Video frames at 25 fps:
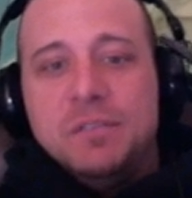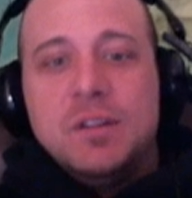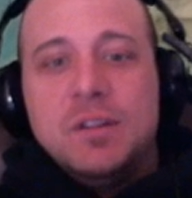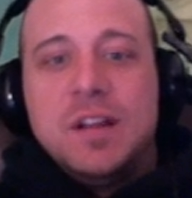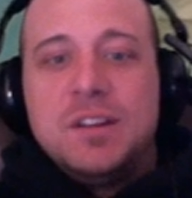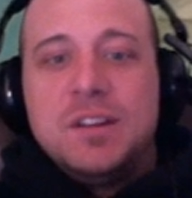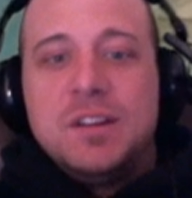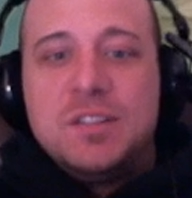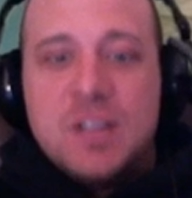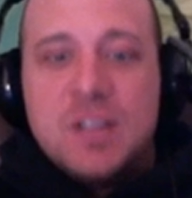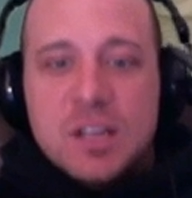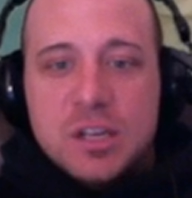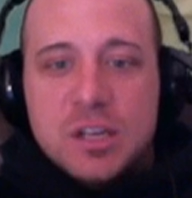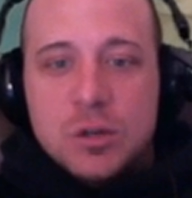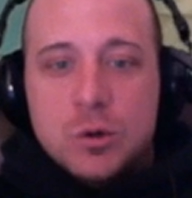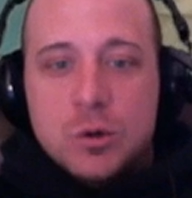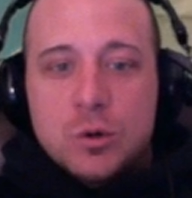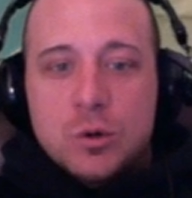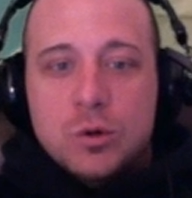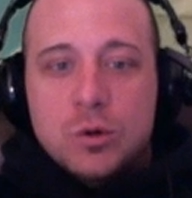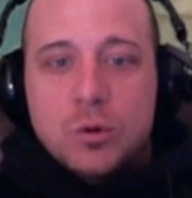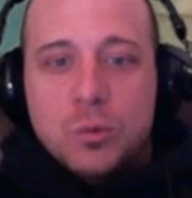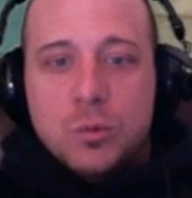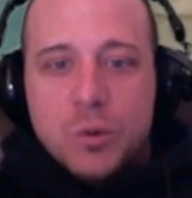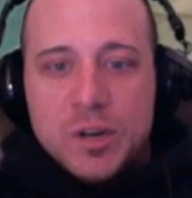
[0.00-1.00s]
let's say,
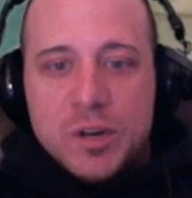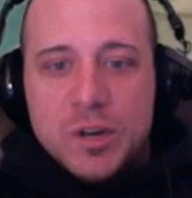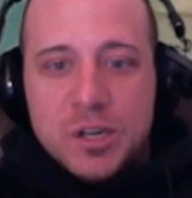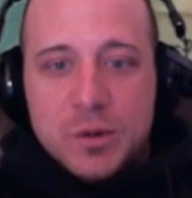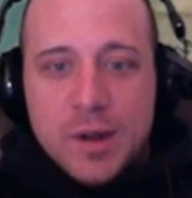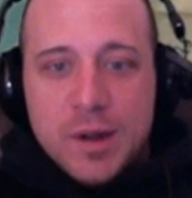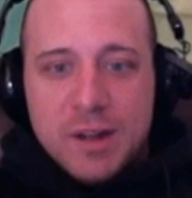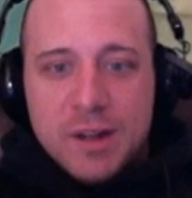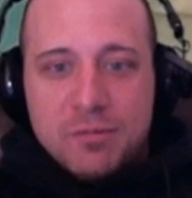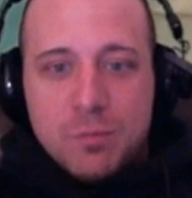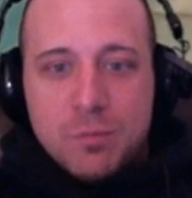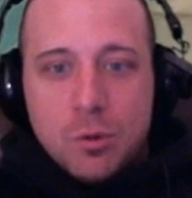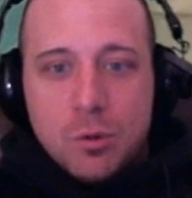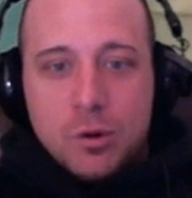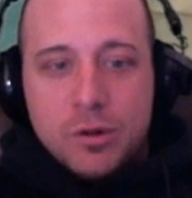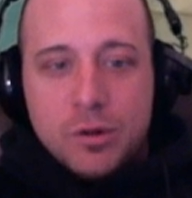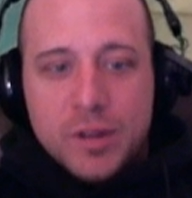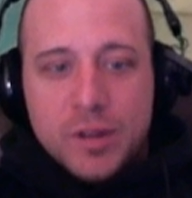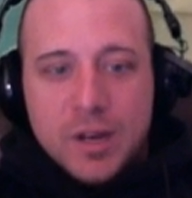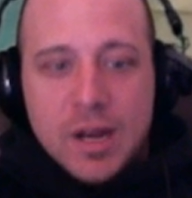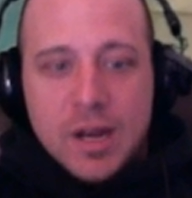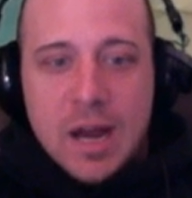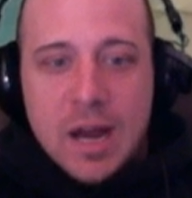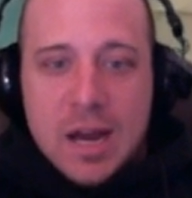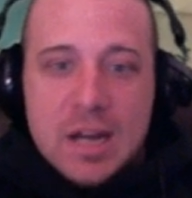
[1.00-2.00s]
when you have more
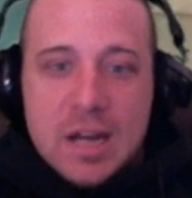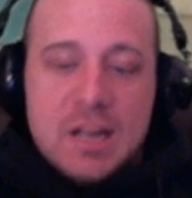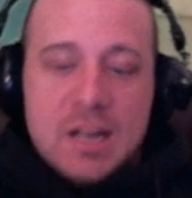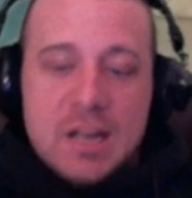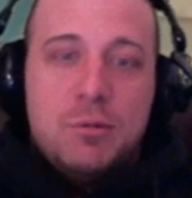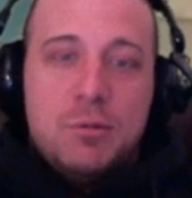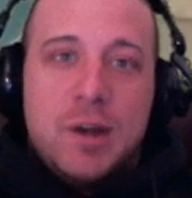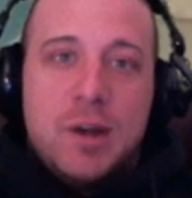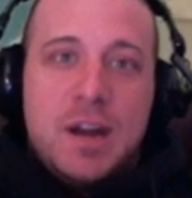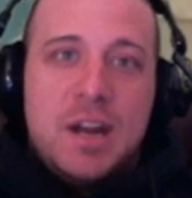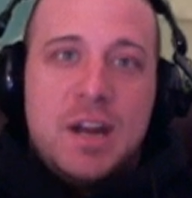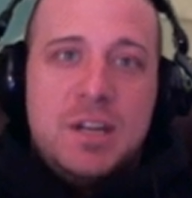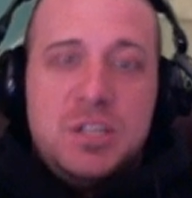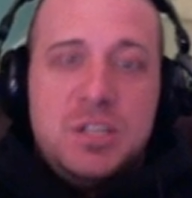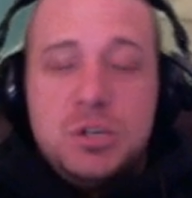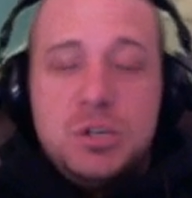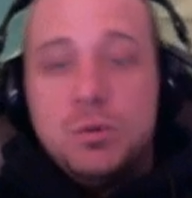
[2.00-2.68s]
than 80 rage,